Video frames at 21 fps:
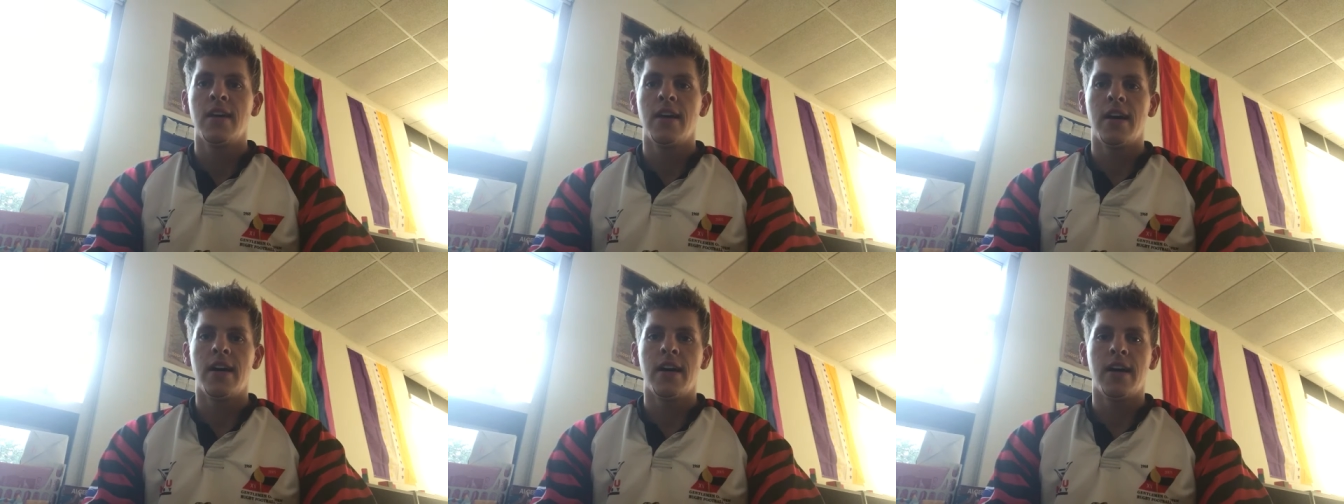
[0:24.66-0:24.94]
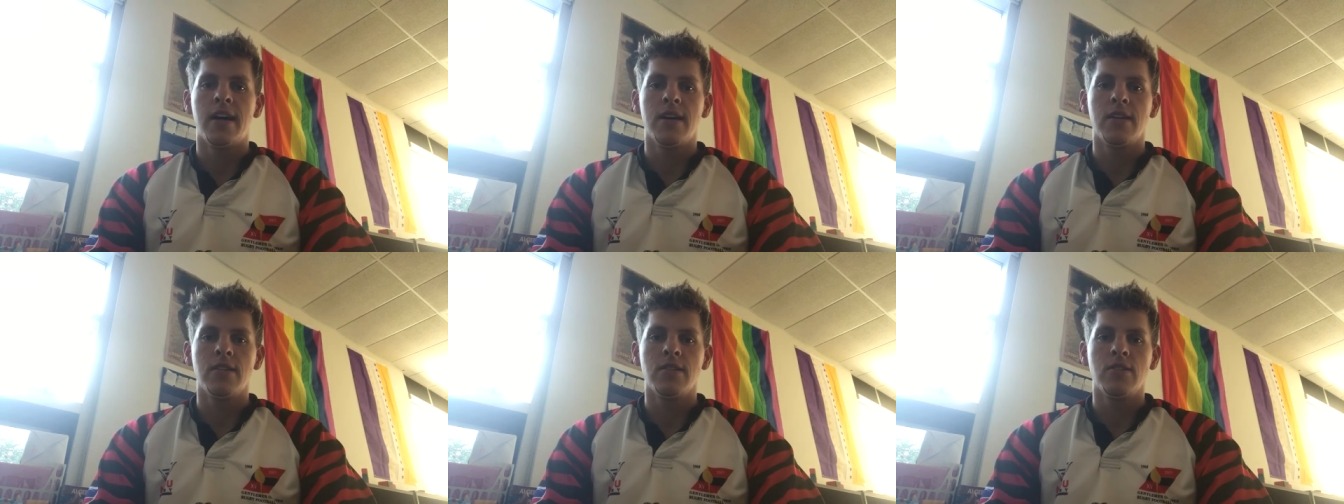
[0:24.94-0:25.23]

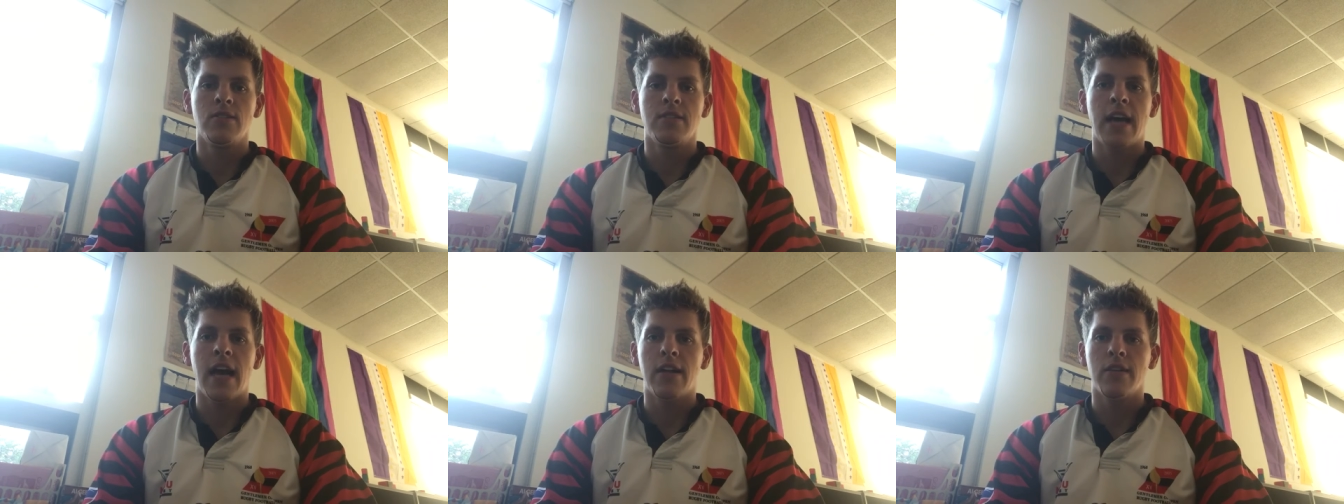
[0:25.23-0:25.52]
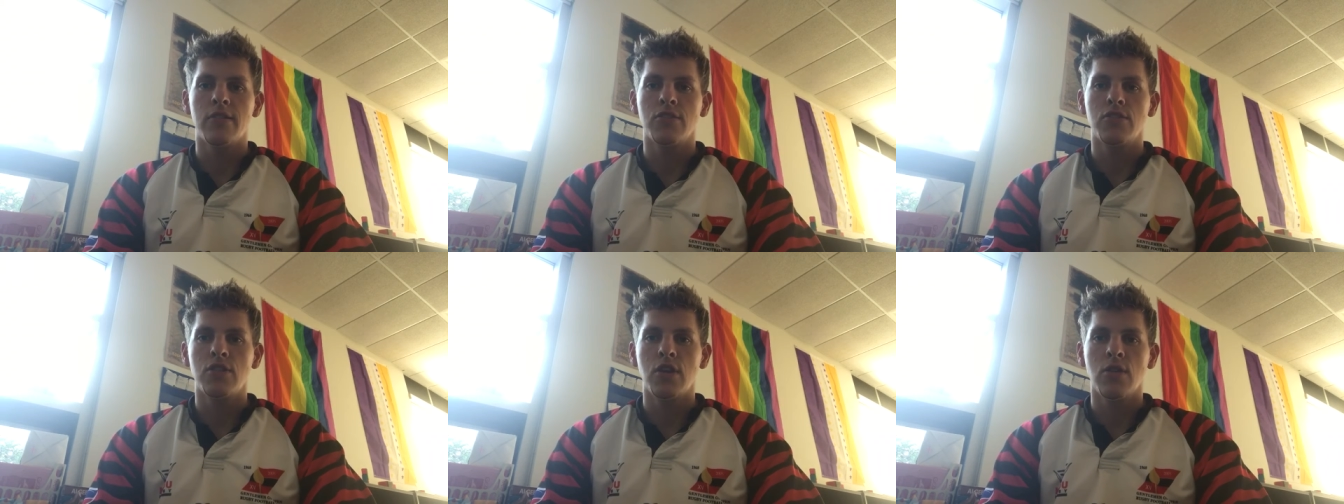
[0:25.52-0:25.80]
uh,
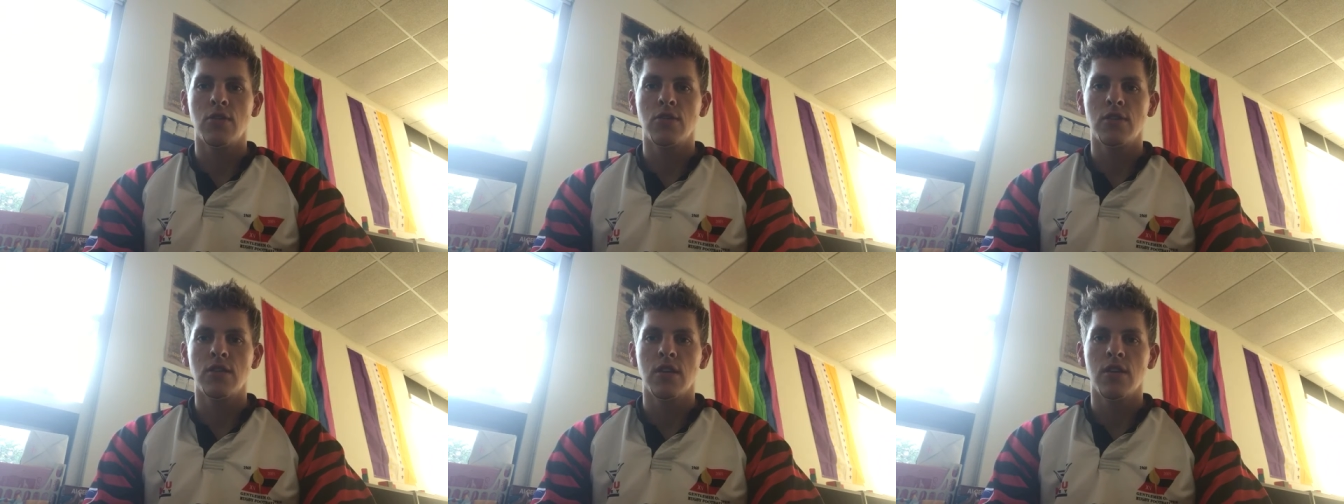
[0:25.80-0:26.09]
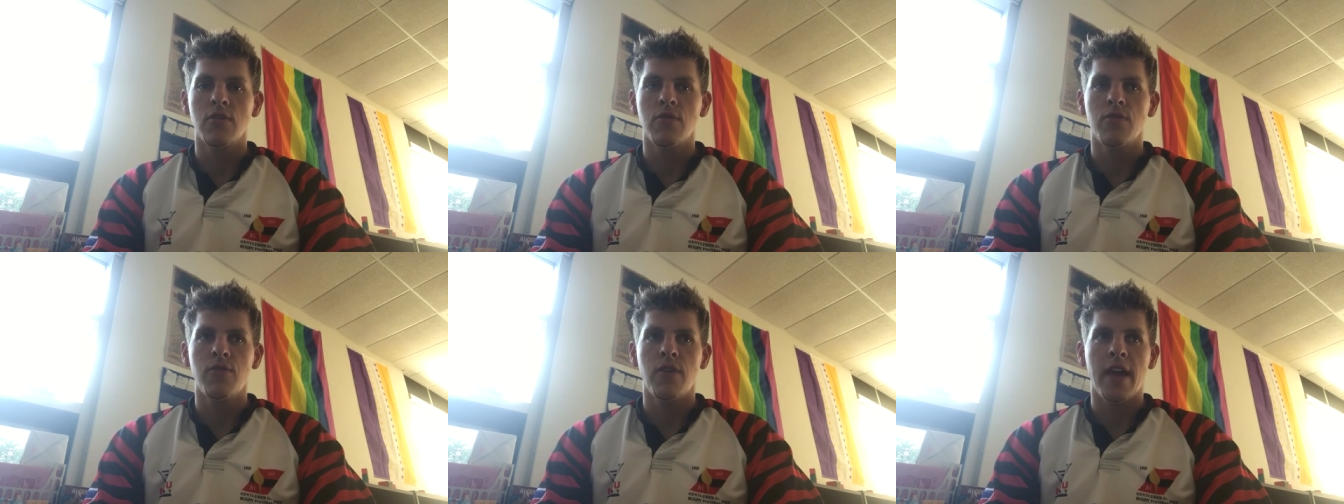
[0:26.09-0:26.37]
Tyler
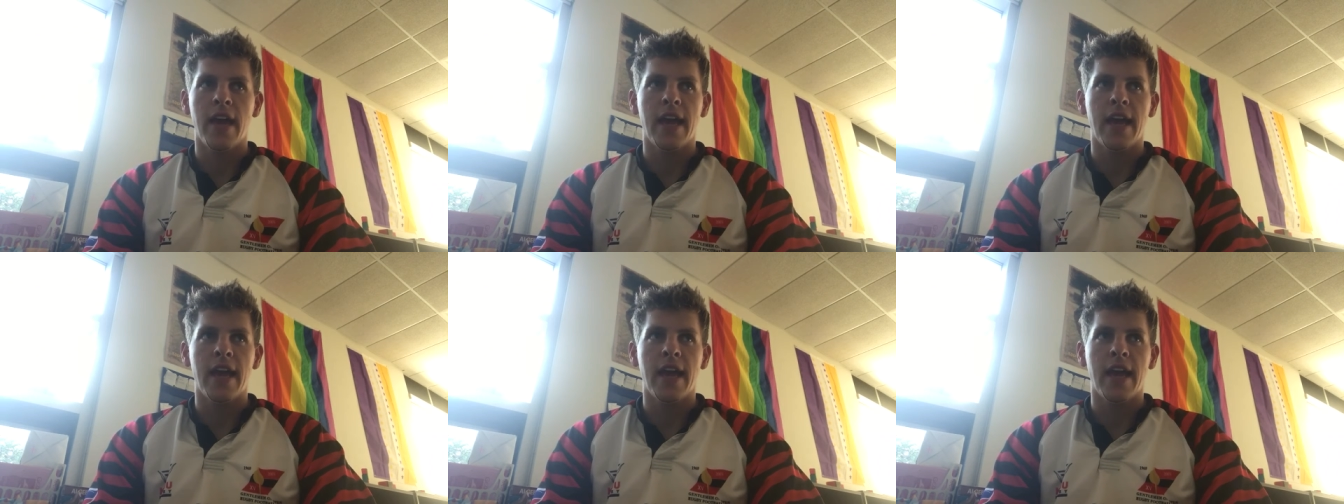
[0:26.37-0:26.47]
Joseph